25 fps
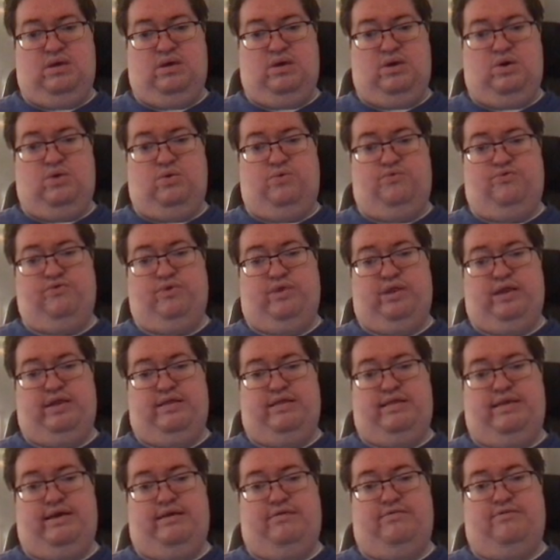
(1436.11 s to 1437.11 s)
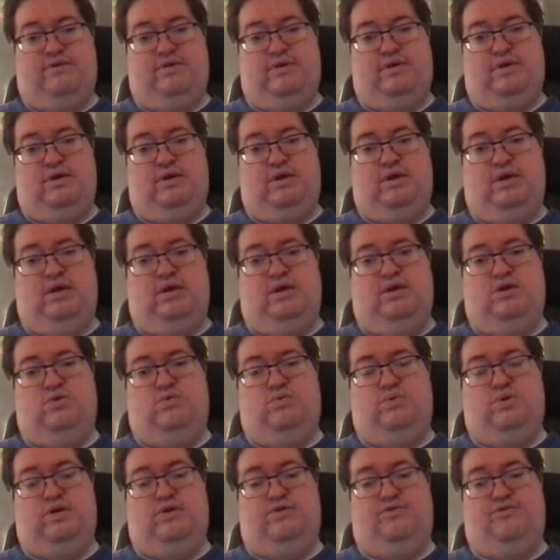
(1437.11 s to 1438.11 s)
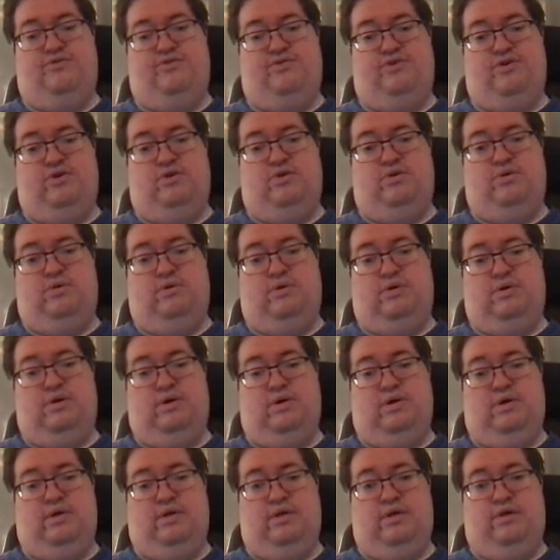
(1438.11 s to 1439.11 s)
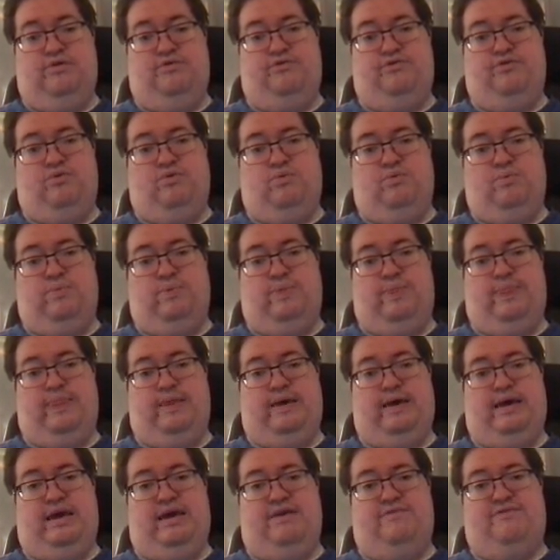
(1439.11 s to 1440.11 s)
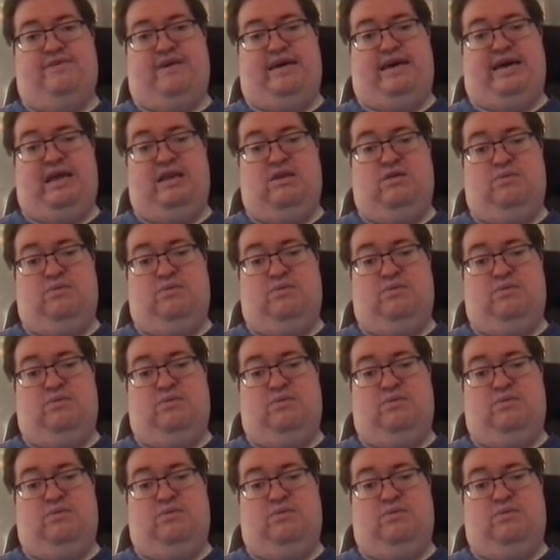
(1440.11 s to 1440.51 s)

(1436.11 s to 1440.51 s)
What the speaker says: going to let that increase here. So I have n